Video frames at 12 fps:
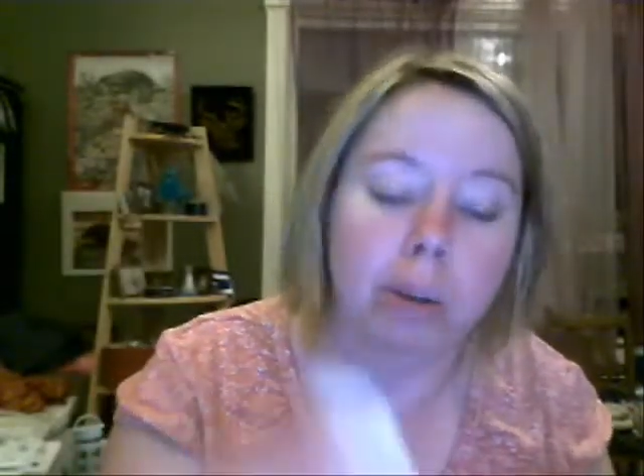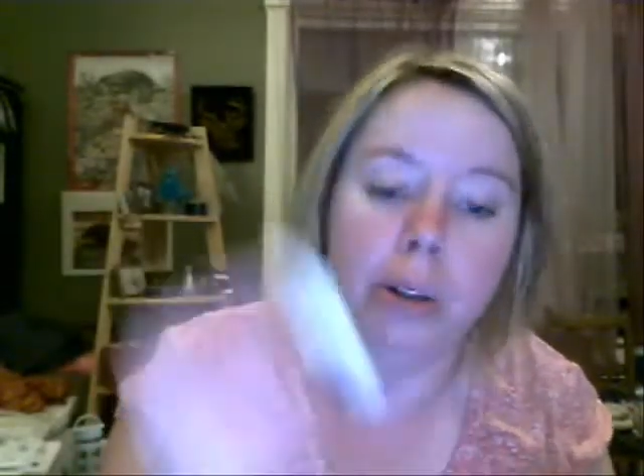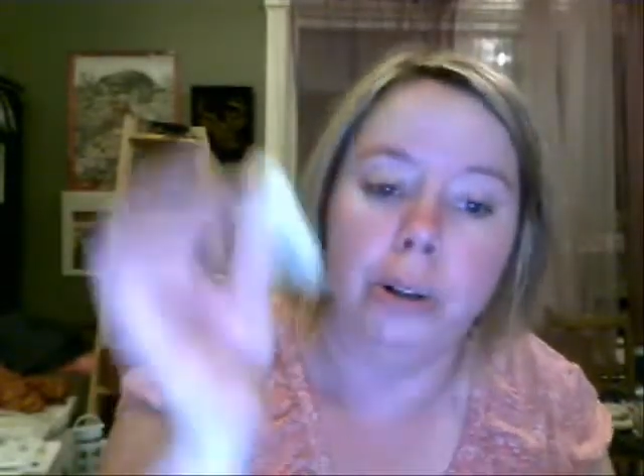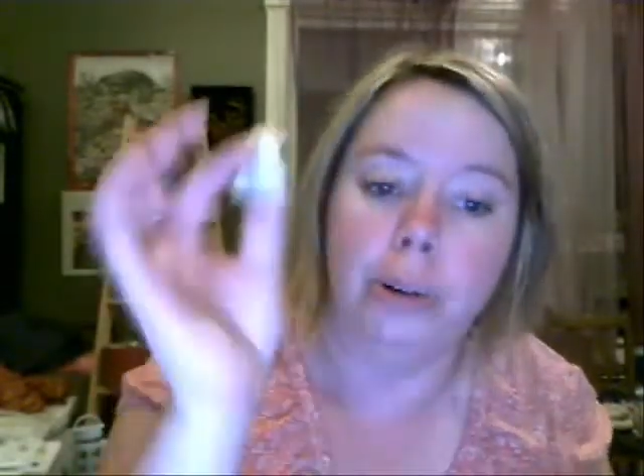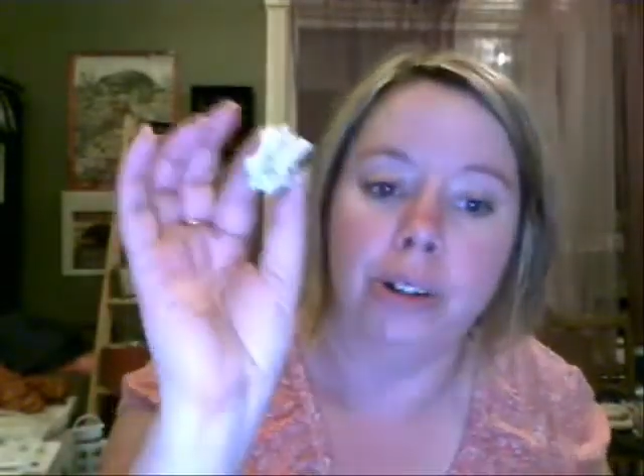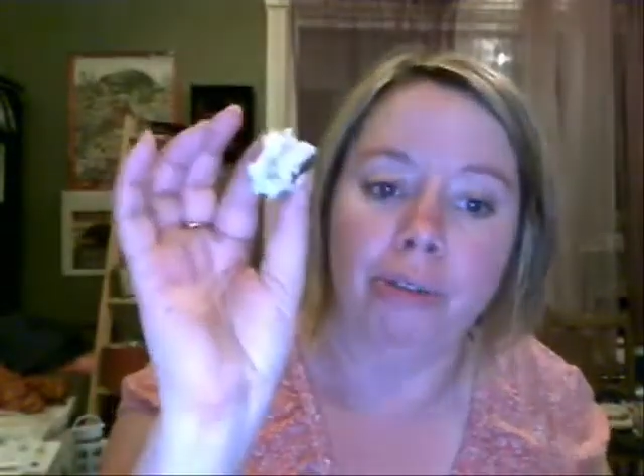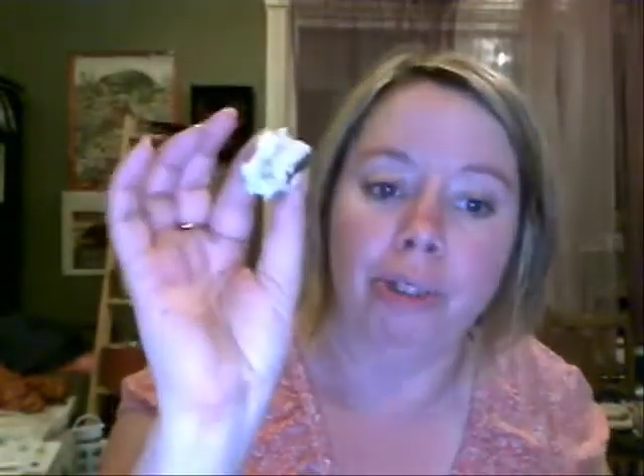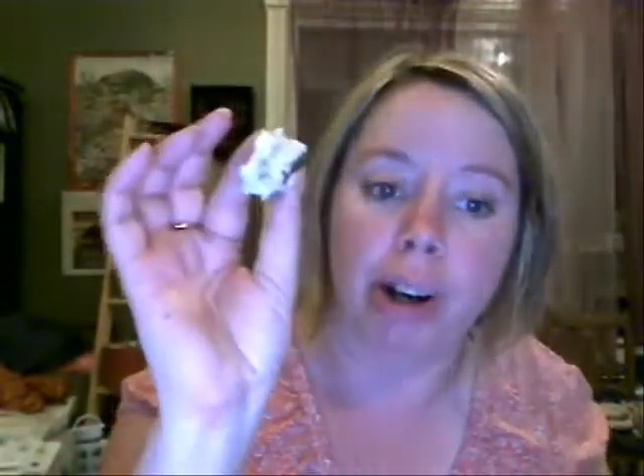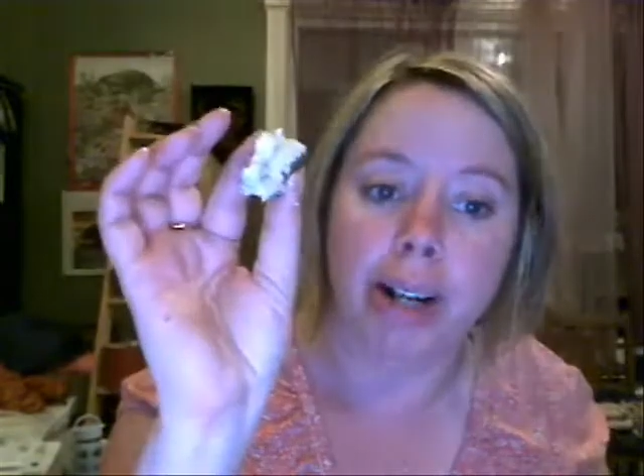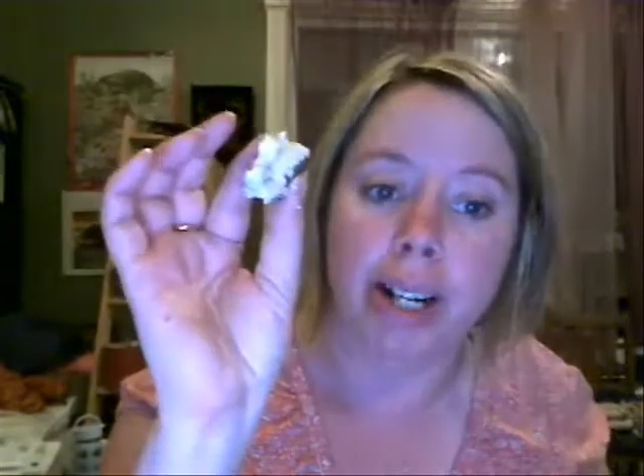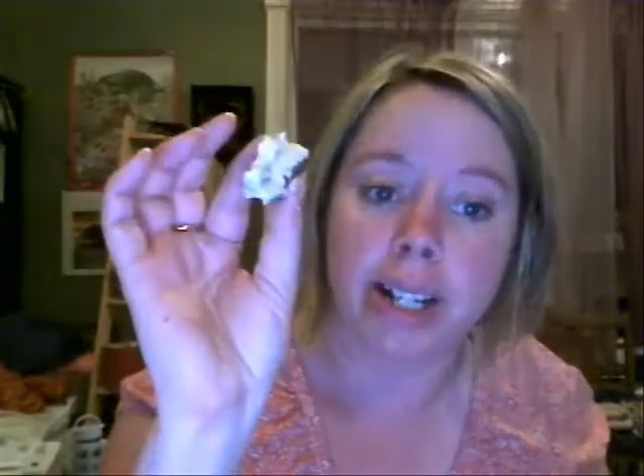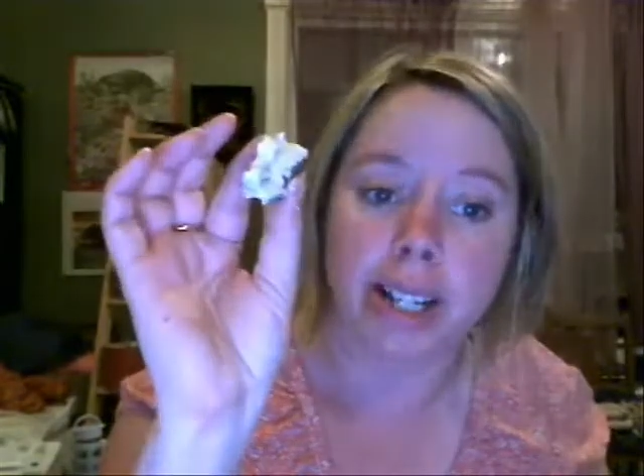Bleu is
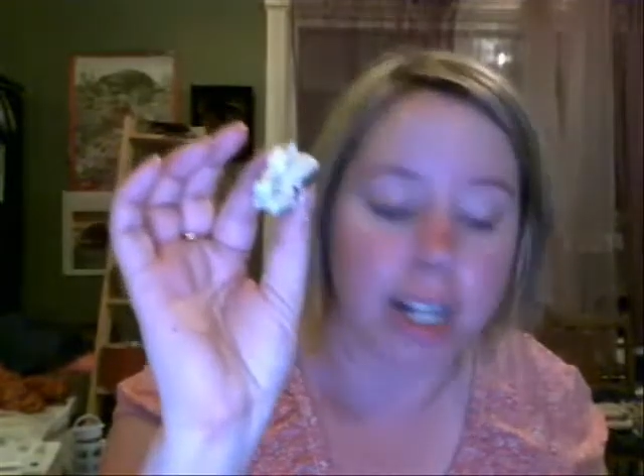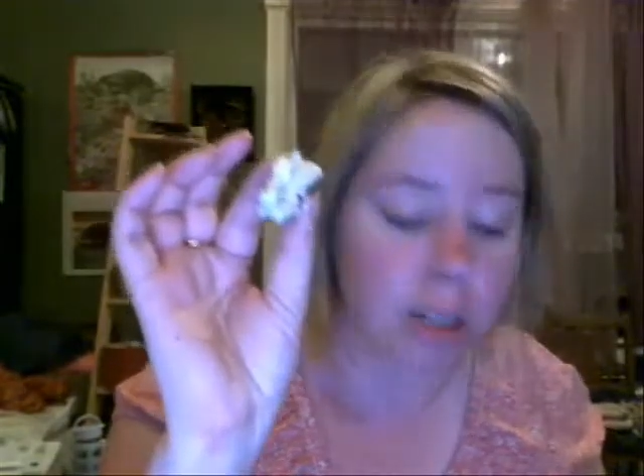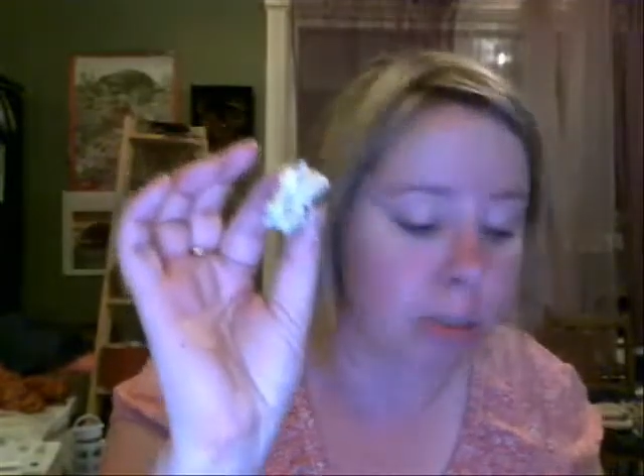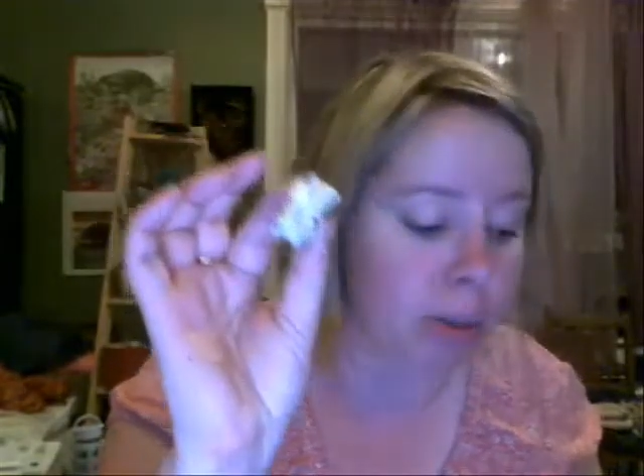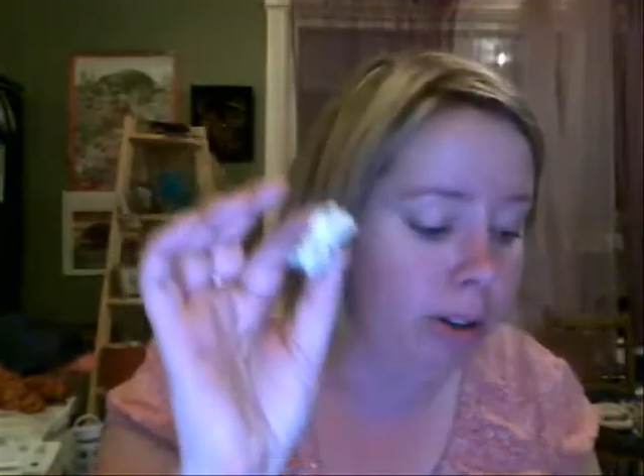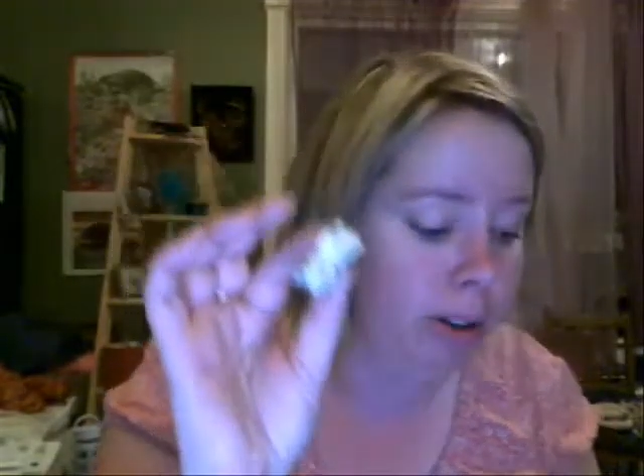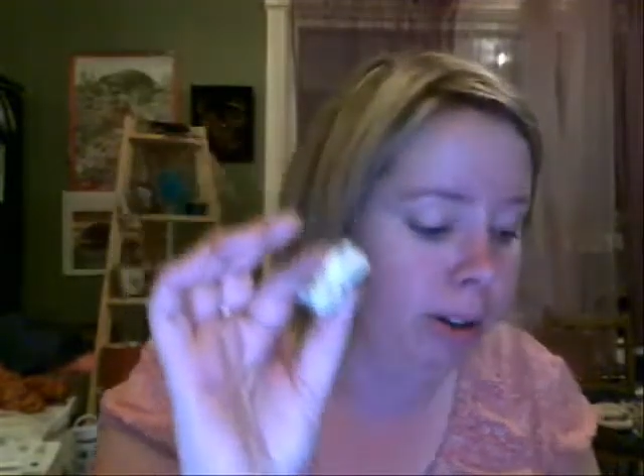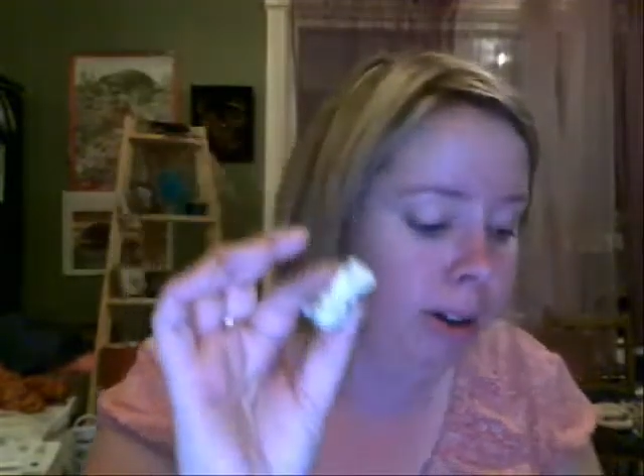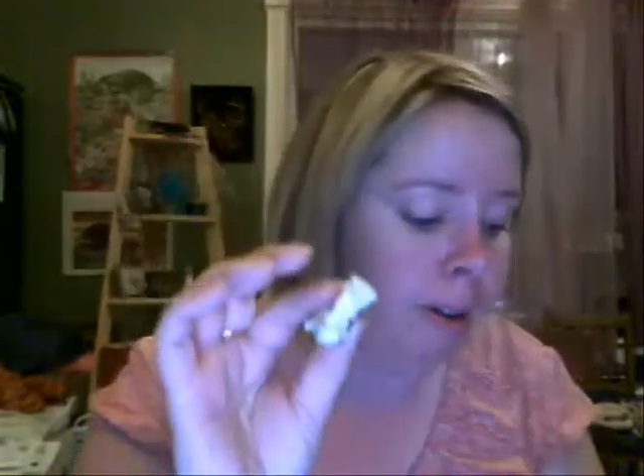very accessible